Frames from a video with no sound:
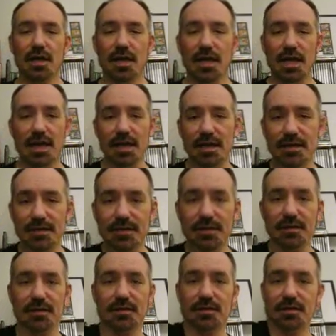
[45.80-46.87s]
And
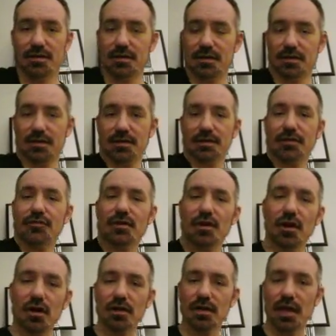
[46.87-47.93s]
the living
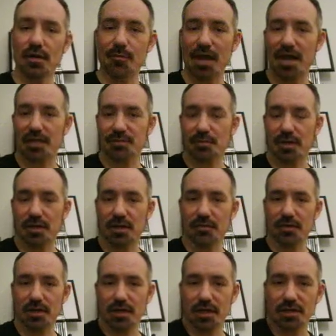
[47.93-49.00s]
card game aspect of
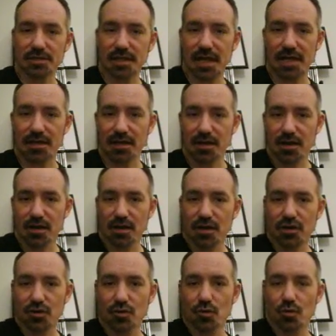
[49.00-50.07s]
it is that
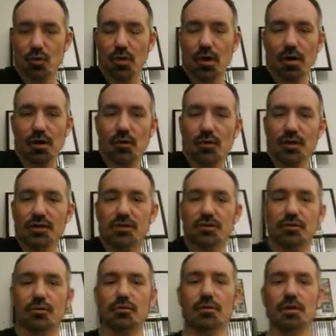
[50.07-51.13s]
you are going
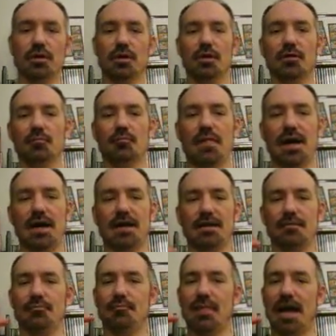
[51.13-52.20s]
to
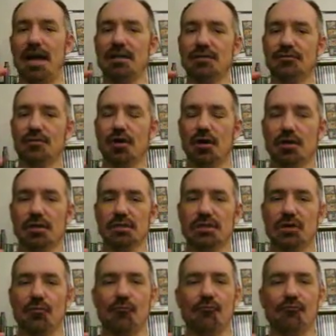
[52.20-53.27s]
buy packs of cards.
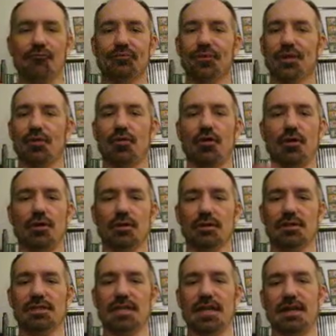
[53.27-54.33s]
They're all the
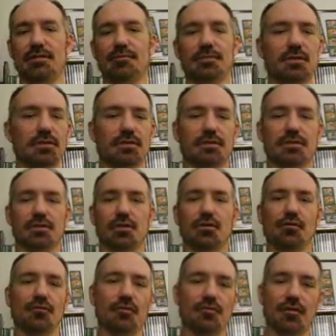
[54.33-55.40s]
same. So
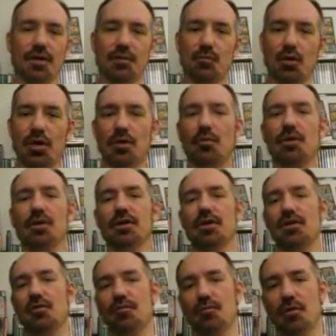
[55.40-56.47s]
if your friend bought one and
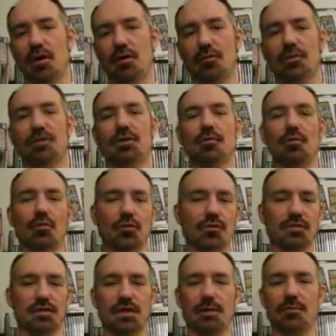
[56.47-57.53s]
you've bought one, they're both the
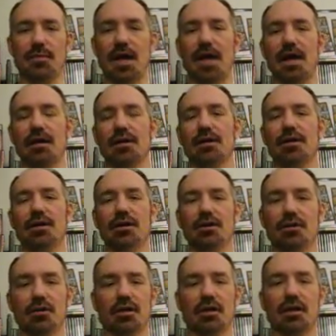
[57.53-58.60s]
same pack.
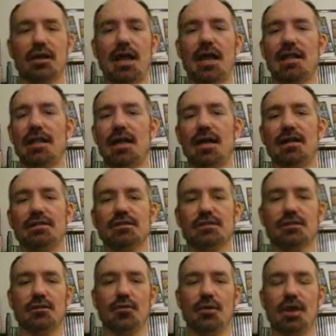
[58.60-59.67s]
You're going to get allies,
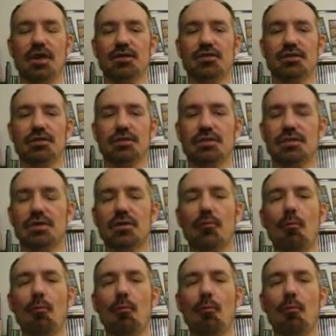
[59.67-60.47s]
locations,